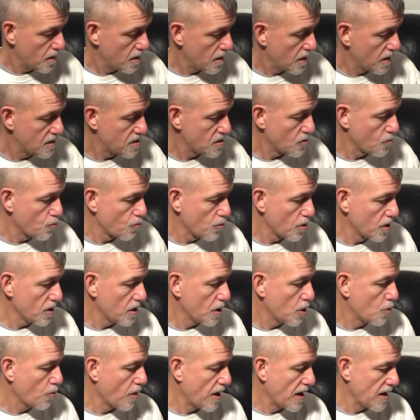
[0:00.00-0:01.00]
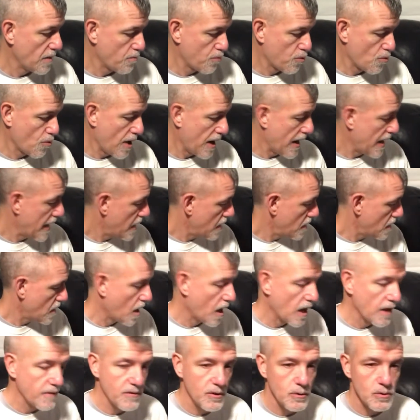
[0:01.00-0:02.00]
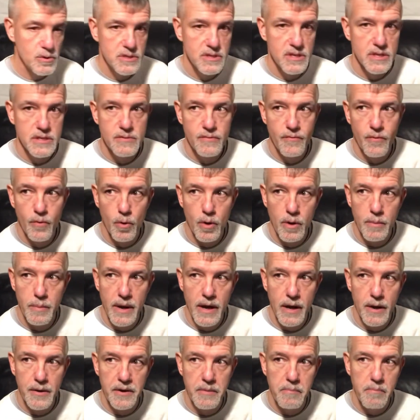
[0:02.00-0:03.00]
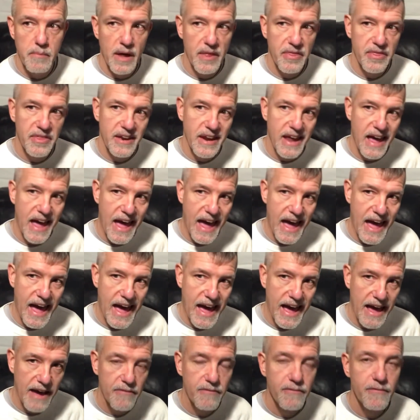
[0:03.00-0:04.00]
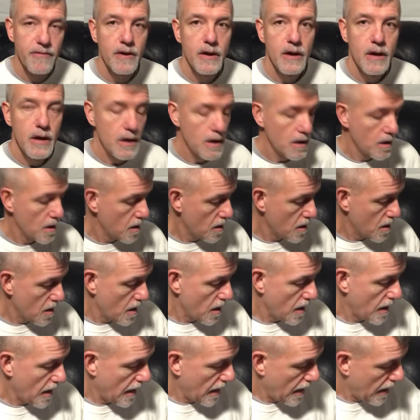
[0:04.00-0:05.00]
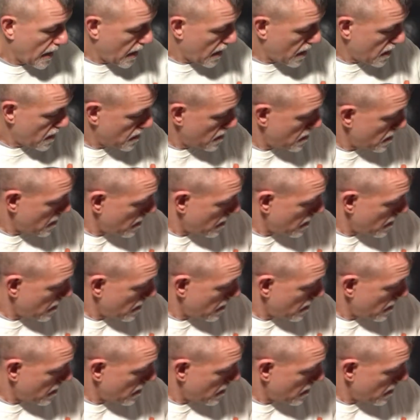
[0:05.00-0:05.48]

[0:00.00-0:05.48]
It's a really great brand. I've used this for about a month and a half, and